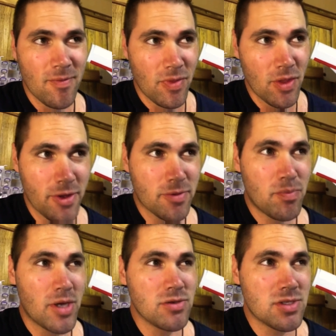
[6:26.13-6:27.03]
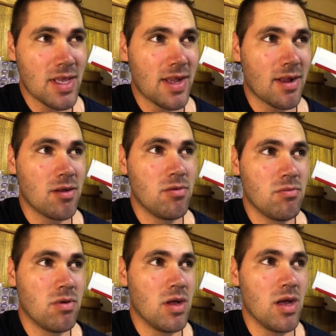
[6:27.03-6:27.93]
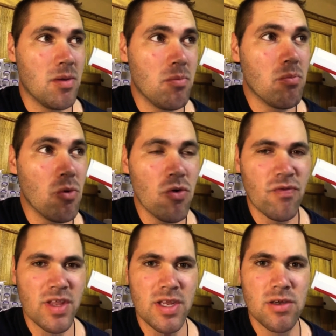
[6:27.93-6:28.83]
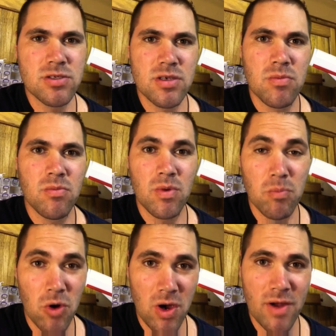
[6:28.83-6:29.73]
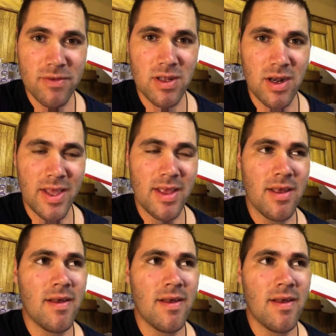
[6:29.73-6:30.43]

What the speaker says: not posting more videos more oftenly,